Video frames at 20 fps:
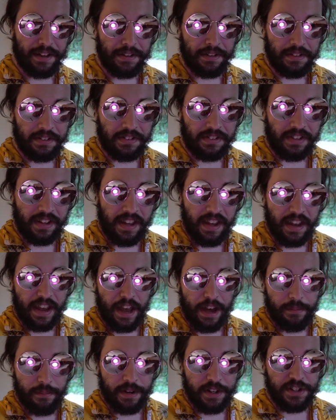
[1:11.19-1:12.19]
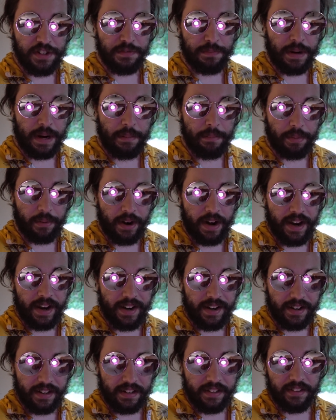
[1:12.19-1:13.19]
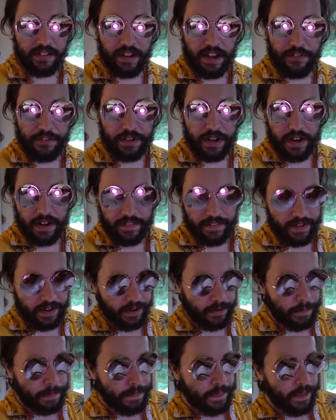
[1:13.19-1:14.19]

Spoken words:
seeing how much of my brain is left on there.